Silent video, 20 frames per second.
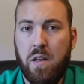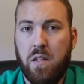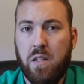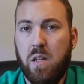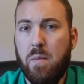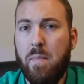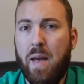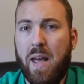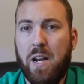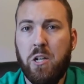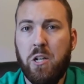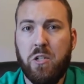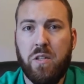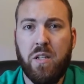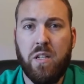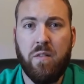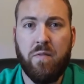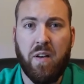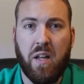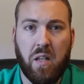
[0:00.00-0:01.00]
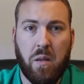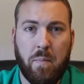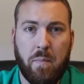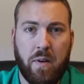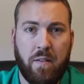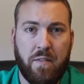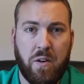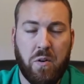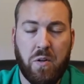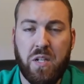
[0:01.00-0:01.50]
to manage the development
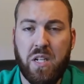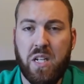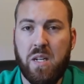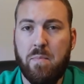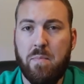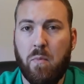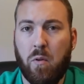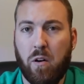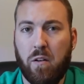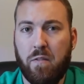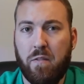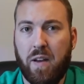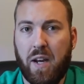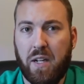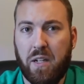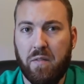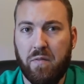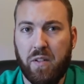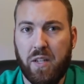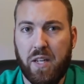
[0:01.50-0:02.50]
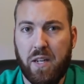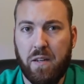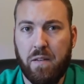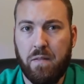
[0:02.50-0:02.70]
of your team more effectively.